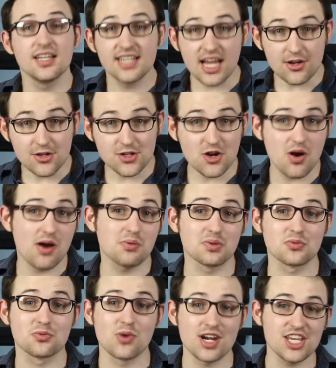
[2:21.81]
Now you know how
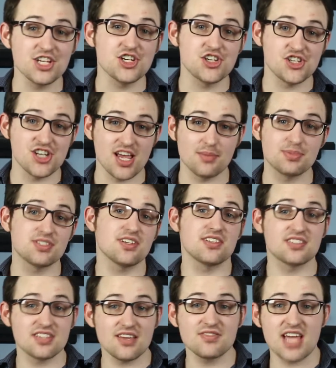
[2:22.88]
we're running ships,
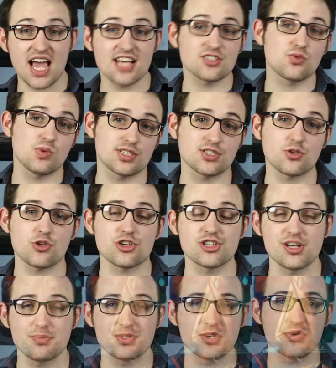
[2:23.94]
it's safe to ask what sort of
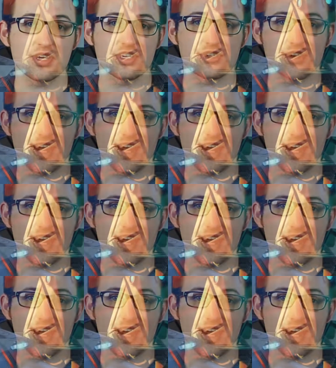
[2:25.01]
ships you can get